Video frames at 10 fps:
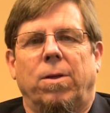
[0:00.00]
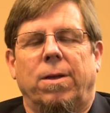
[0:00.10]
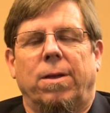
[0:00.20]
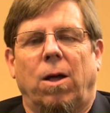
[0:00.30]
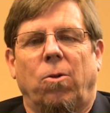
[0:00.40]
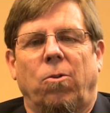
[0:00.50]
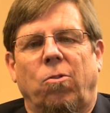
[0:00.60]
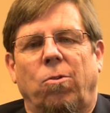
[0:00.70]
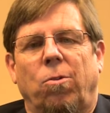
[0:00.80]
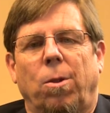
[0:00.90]
million.
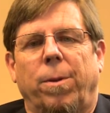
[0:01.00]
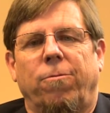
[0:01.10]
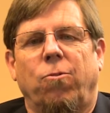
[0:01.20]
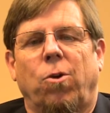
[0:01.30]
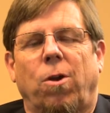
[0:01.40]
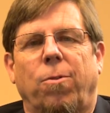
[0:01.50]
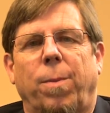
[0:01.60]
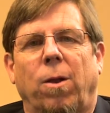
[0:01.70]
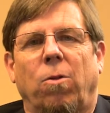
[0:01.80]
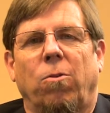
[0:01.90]
So a little bit of foot off
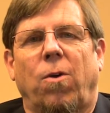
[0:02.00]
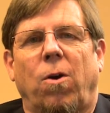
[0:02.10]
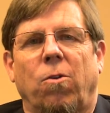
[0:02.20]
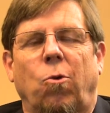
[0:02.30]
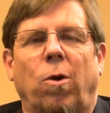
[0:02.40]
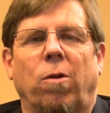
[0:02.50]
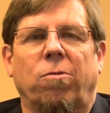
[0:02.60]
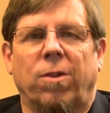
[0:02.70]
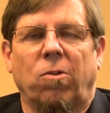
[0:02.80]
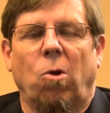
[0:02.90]
the pedal as far as
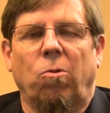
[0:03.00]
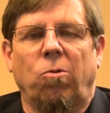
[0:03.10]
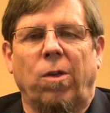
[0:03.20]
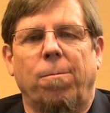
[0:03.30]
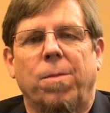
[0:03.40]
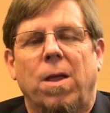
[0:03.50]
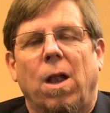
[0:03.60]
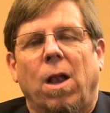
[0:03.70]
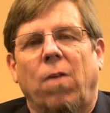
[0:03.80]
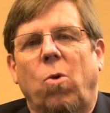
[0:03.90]
aggressiveness goes there.
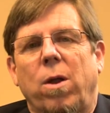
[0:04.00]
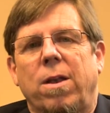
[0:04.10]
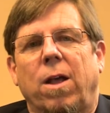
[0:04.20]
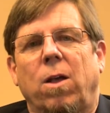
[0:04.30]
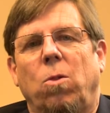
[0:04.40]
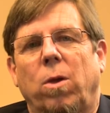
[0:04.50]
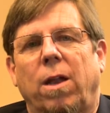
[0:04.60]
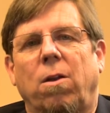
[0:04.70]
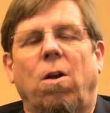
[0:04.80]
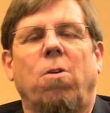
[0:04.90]
Let's go ahead and take a
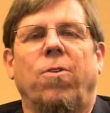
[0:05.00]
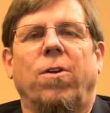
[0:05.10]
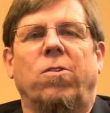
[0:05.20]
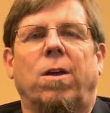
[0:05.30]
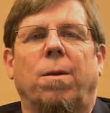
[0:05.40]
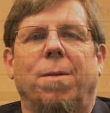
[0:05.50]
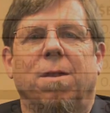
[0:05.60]
look at our fixed